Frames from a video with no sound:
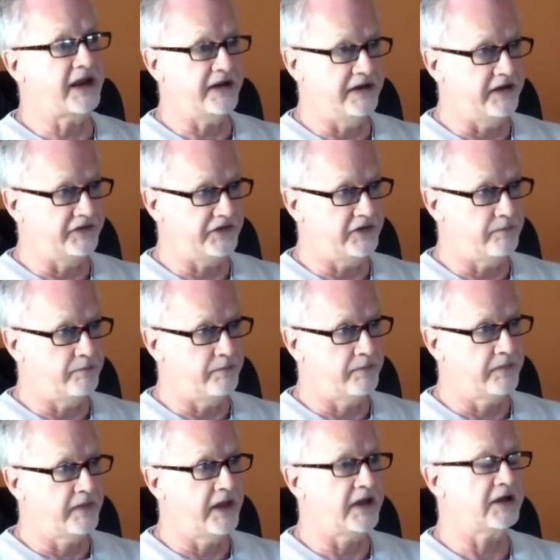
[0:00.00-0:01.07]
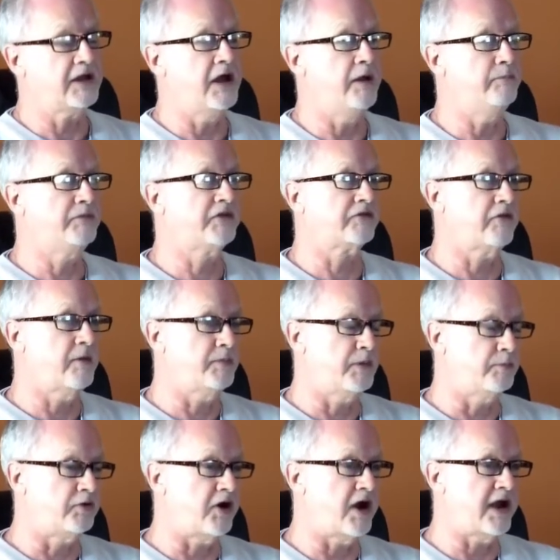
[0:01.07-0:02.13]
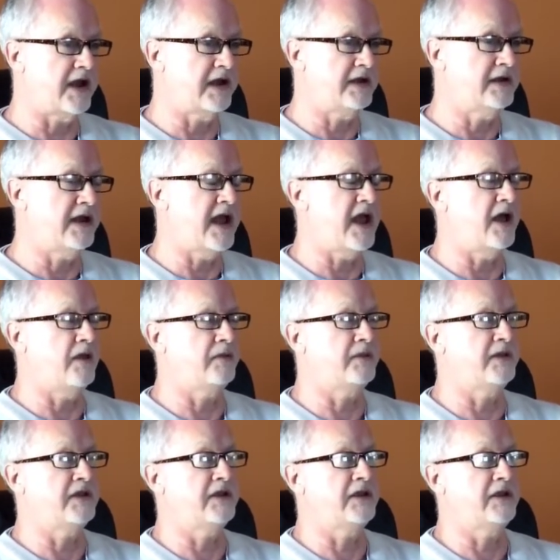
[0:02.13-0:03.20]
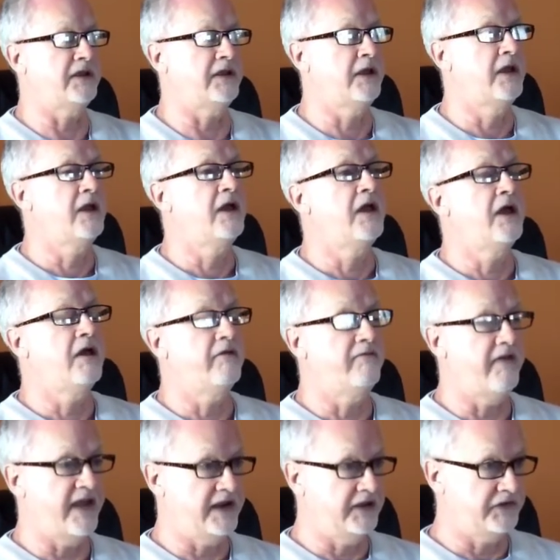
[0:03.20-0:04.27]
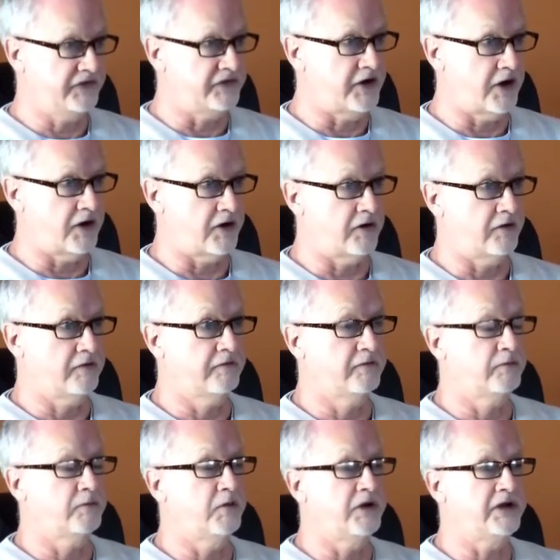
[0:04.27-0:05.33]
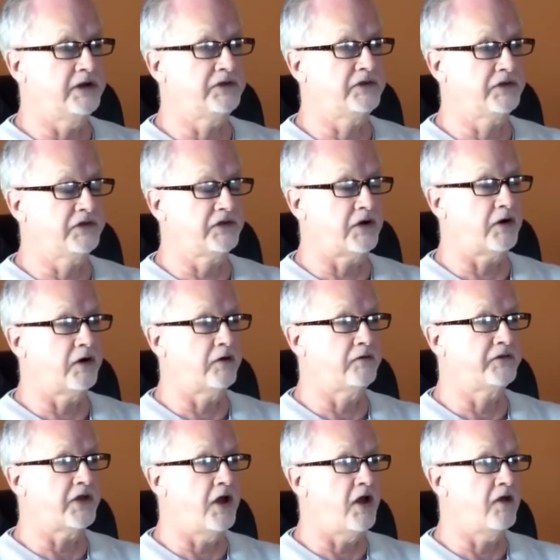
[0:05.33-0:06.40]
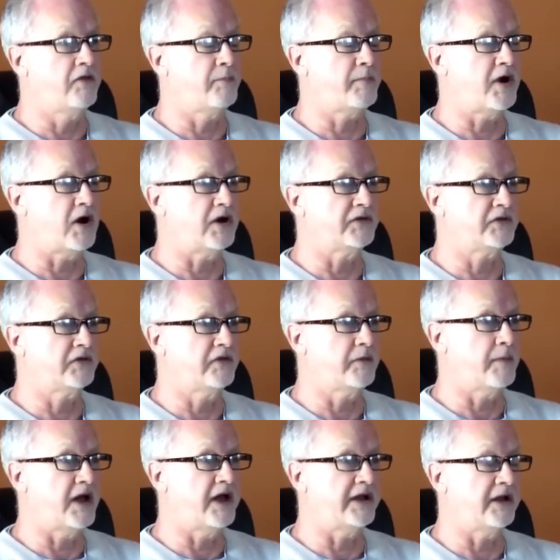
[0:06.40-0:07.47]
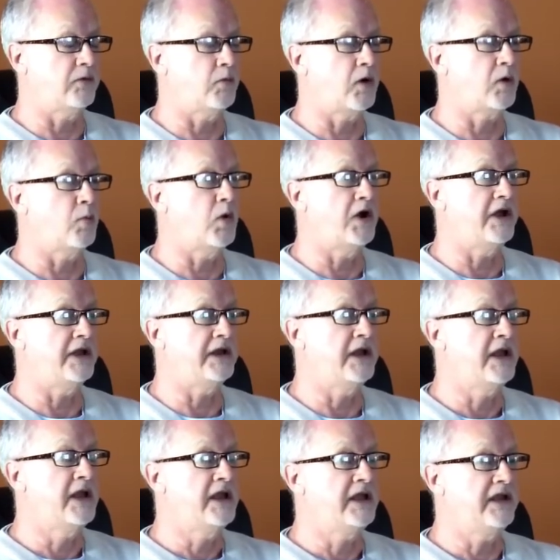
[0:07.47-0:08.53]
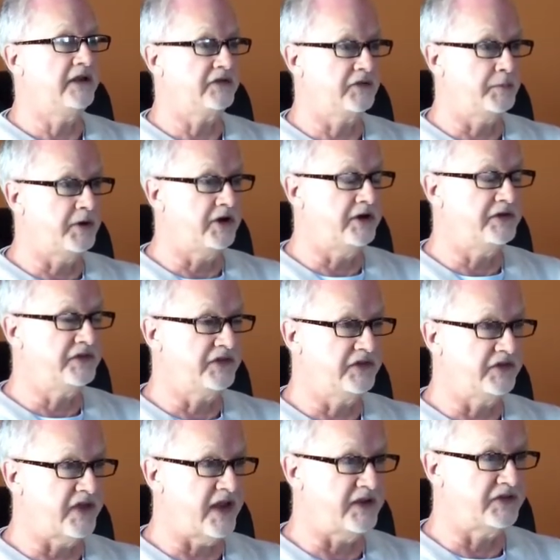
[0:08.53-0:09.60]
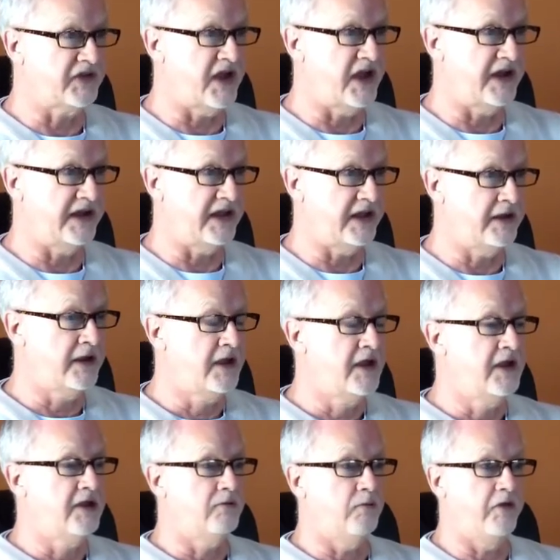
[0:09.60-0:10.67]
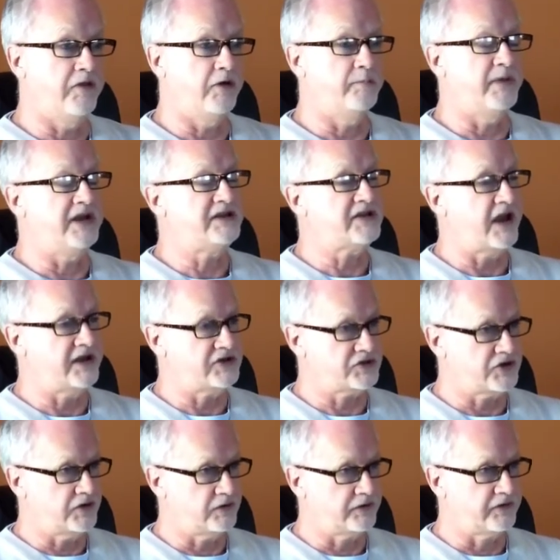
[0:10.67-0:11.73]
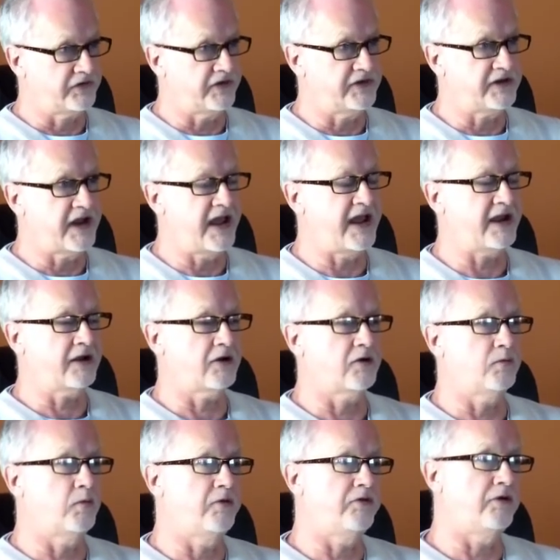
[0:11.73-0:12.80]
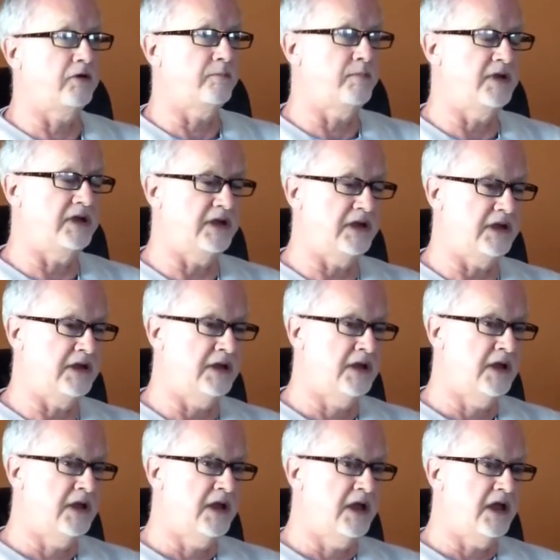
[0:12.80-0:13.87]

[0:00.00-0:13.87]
mechanism that comes from the brain down the vagus nerve, which serves all the parts of the body where one experiences anxiety, whether it be tight shoulders and neck, or whether it be